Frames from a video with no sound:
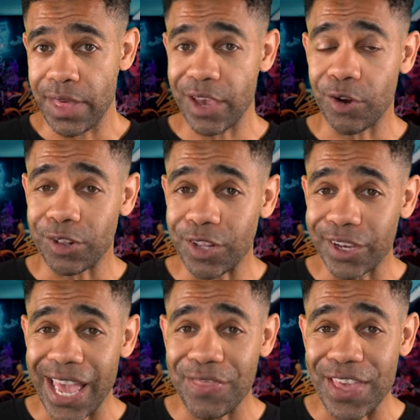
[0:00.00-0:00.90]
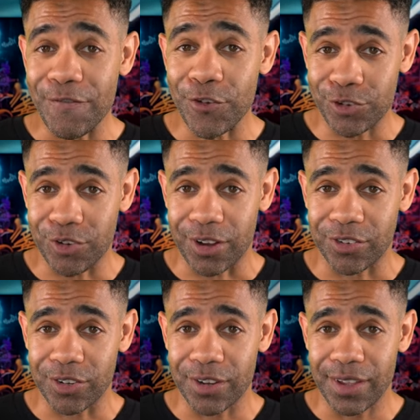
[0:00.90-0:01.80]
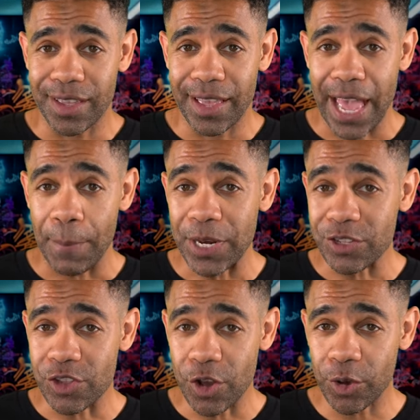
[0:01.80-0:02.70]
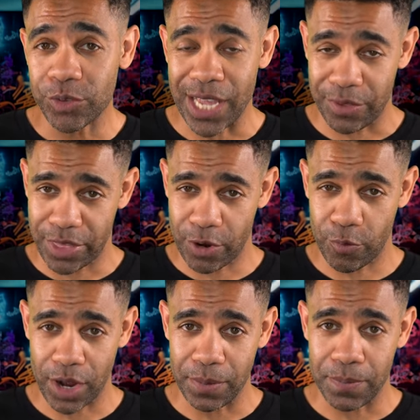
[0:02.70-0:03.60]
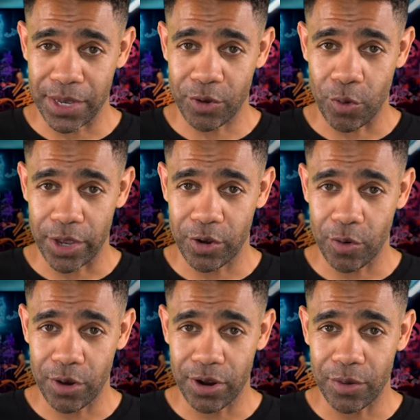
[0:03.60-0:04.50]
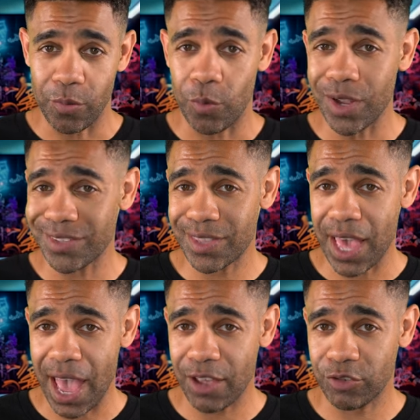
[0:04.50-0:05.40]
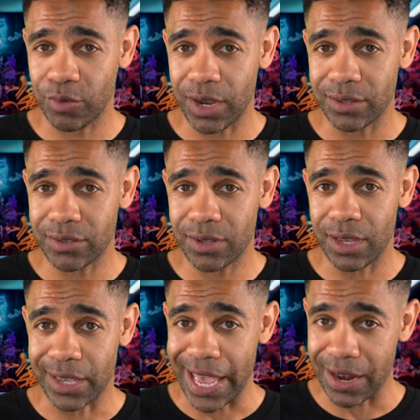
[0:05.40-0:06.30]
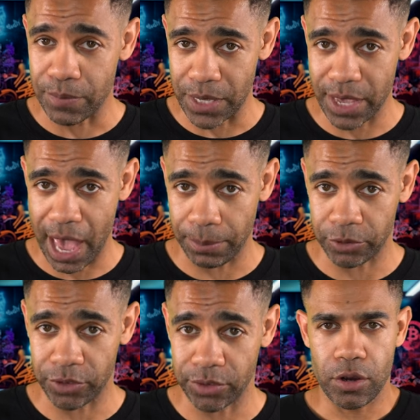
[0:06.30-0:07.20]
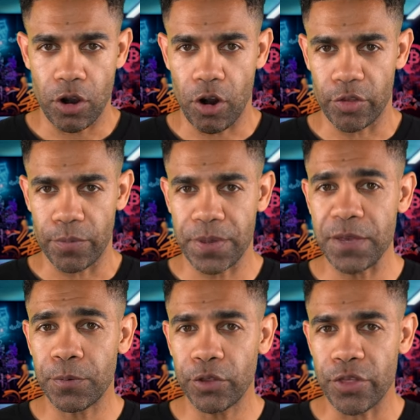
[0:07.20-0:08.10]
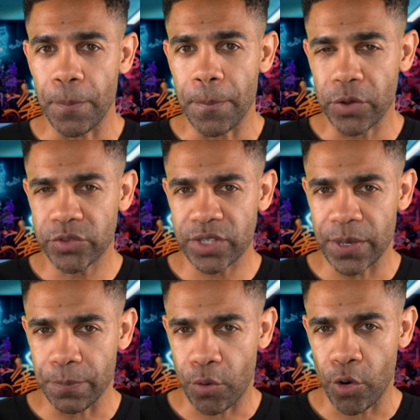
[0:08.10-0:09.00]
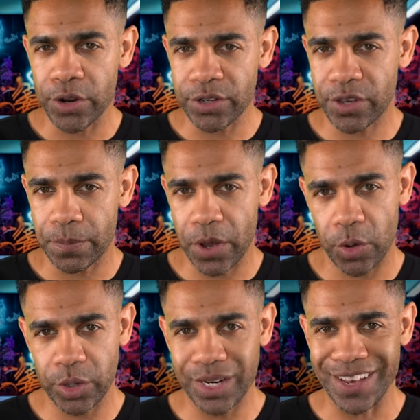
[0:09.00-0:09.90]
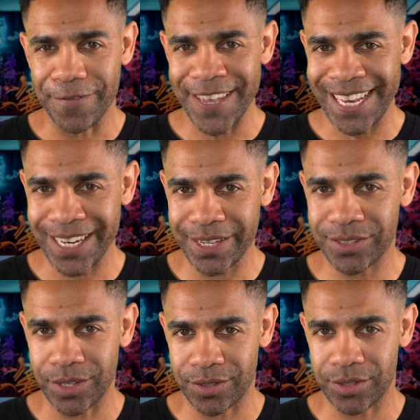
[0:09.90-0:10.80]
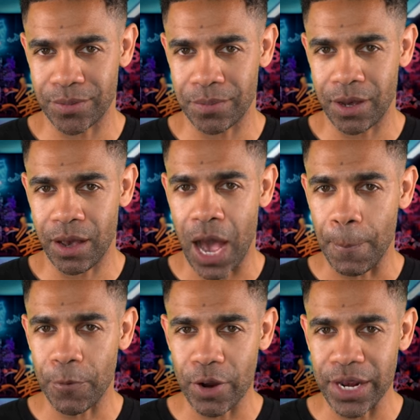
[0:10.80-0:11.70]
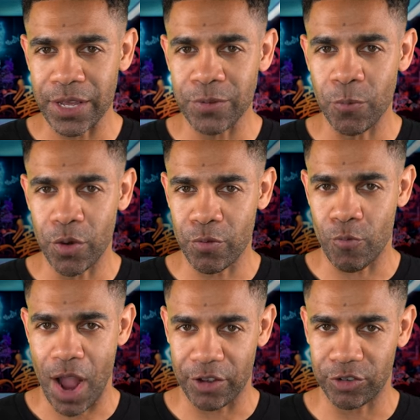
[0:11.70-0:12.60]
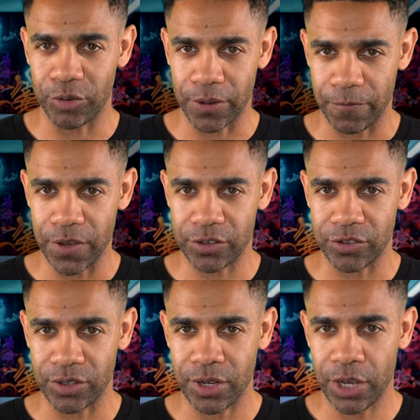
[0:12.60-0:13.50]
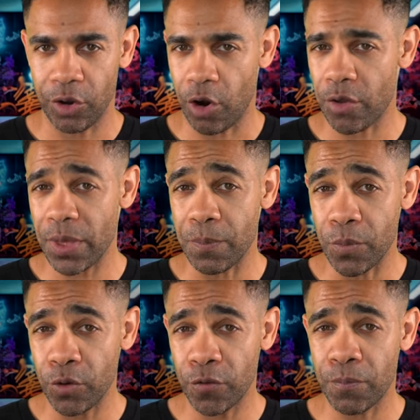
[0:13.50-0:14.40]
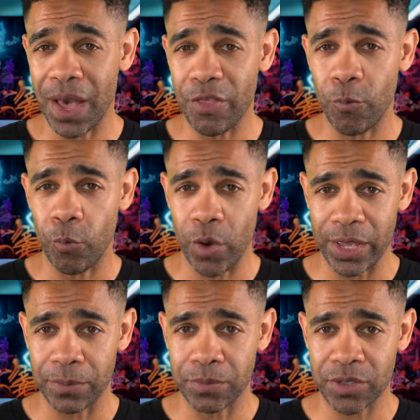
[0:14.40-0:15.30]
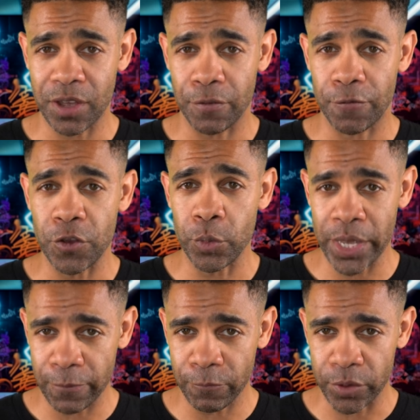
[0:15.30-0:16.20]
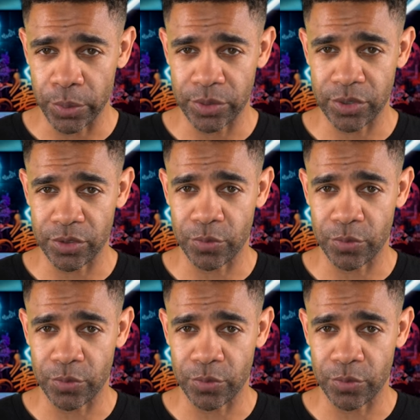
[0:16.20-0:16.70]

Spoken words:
going to look at the infrastructure. How many nodes out there running Bitcoin Core? What's the hash rate, and can it be captured? Are the people the most important component of any system operating with rational conviction? Or are they moved by the whims of a few influencers